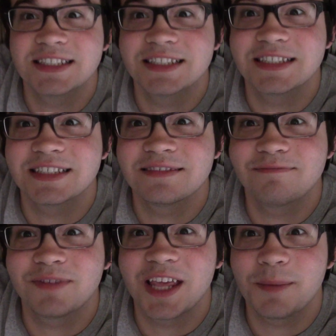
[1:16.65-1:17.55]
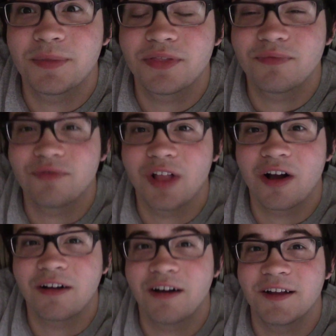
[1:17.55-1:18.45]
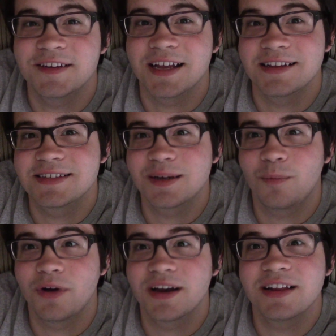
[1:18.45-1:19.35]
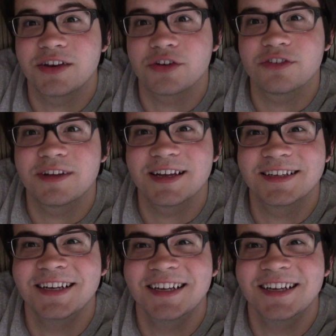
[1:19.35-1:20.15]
and keep vlog content somewhat interesting.